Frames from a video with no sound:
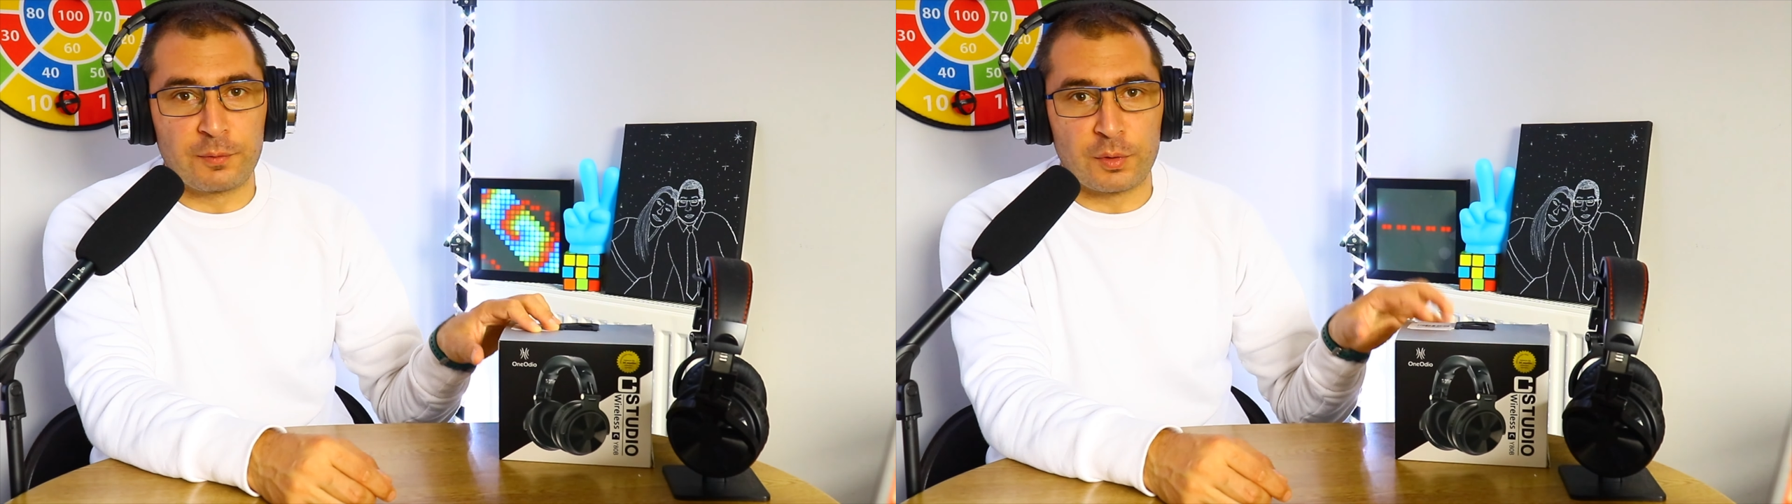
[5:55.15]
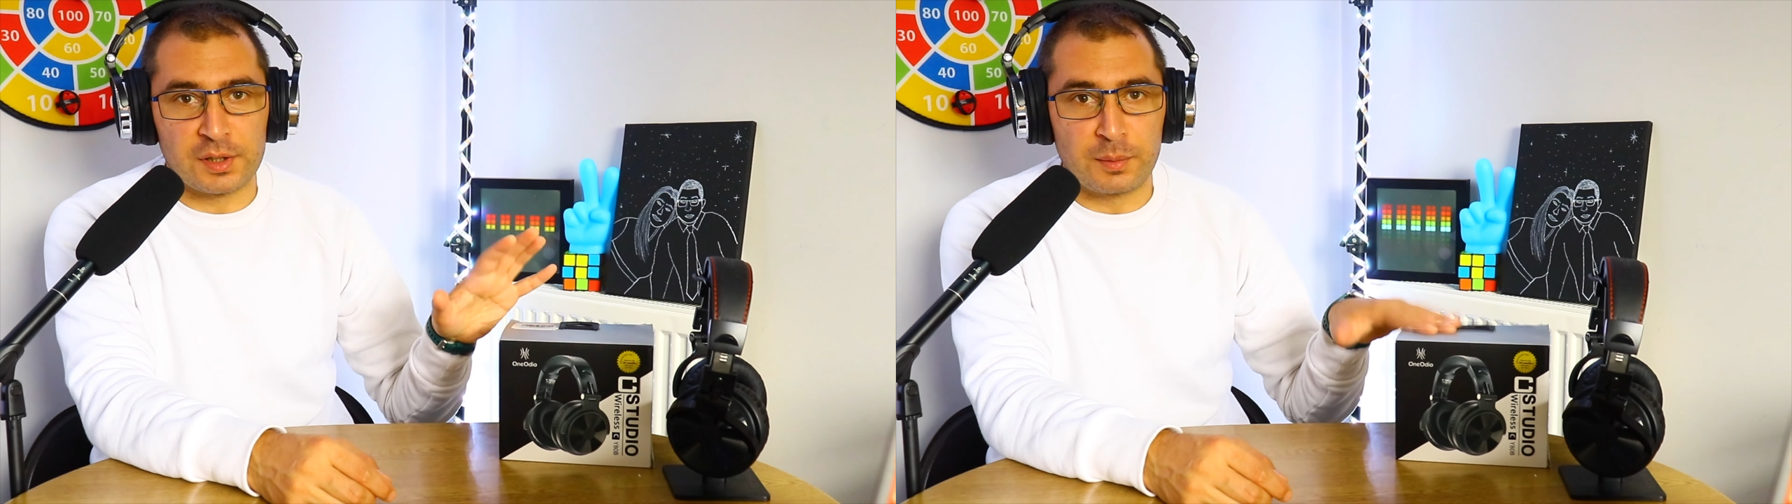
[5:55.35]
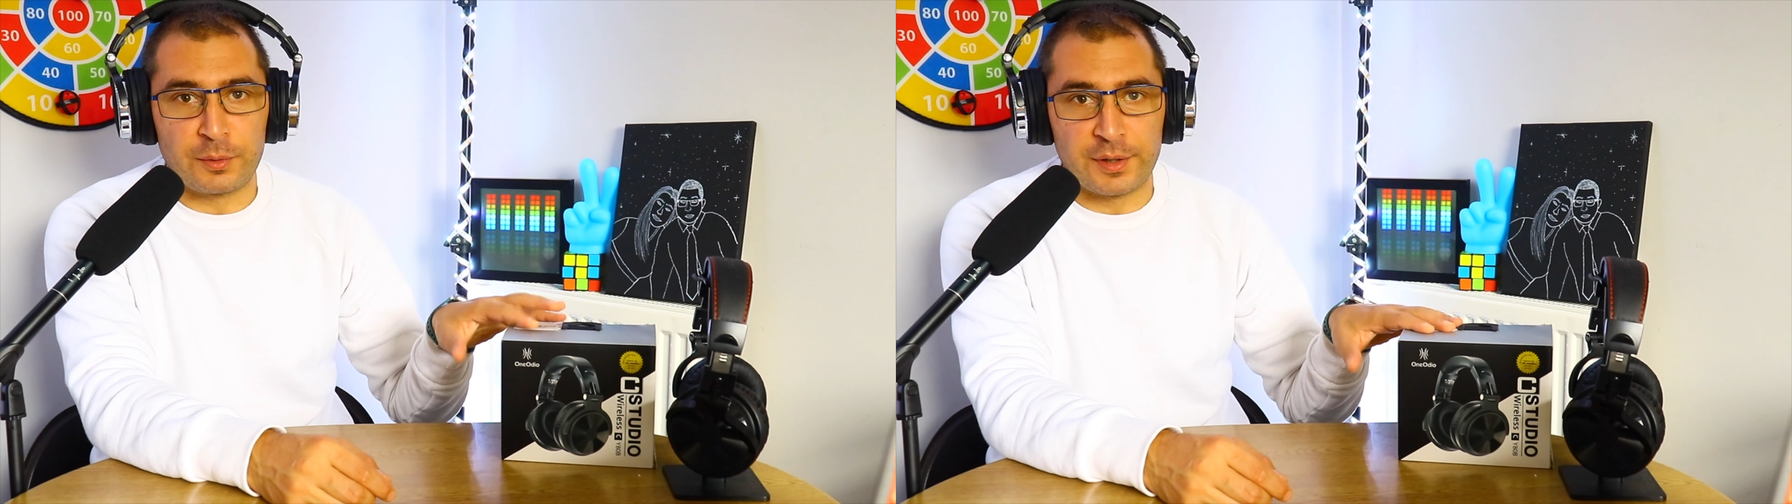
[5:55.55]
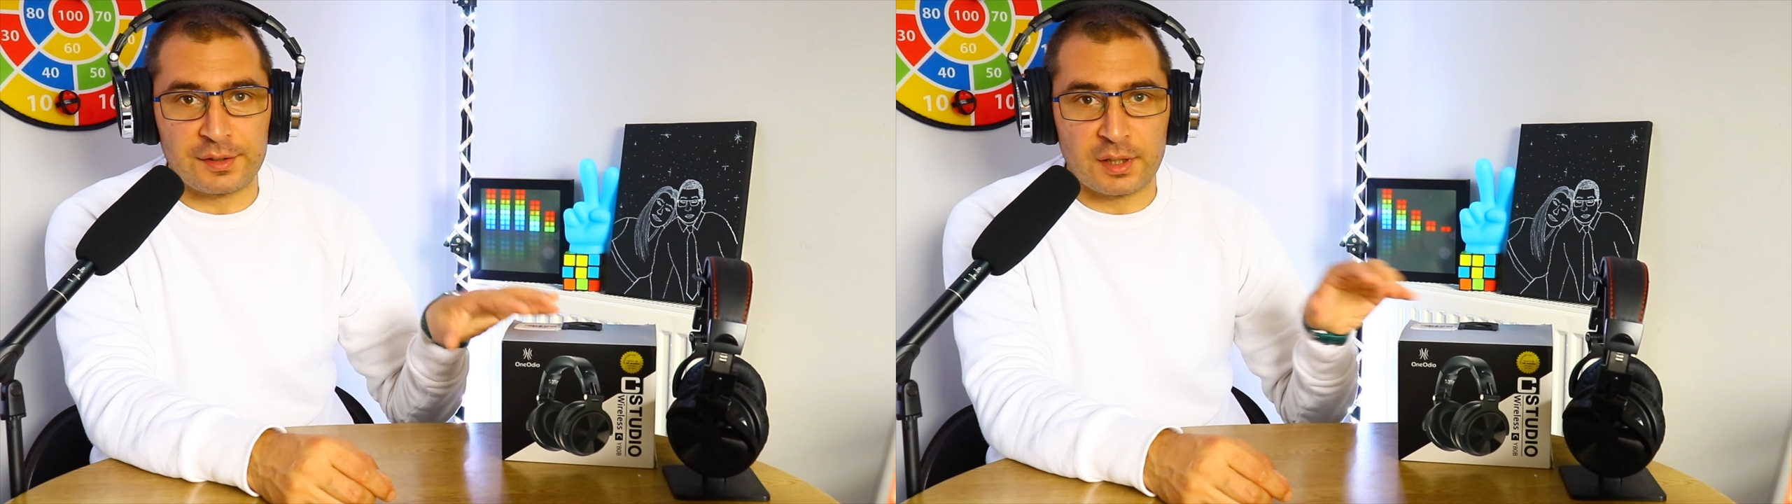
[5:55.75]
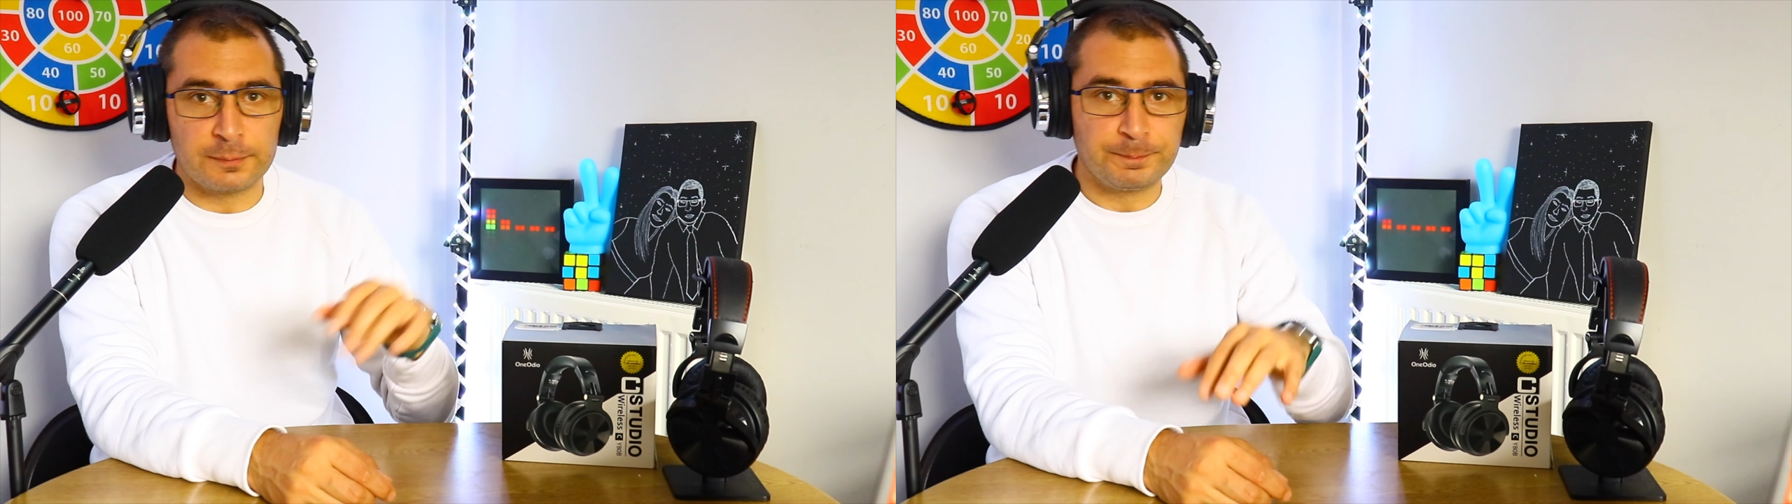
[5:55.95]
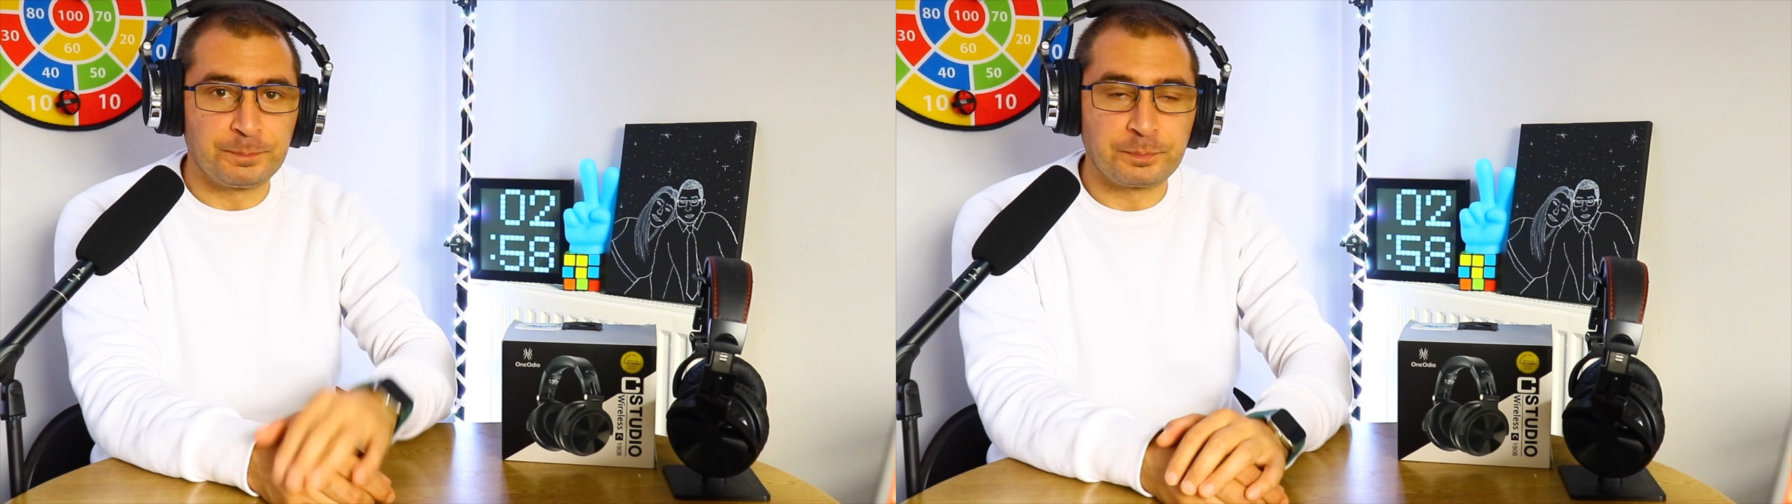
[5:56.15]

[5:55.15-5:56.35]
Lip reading: for some reason.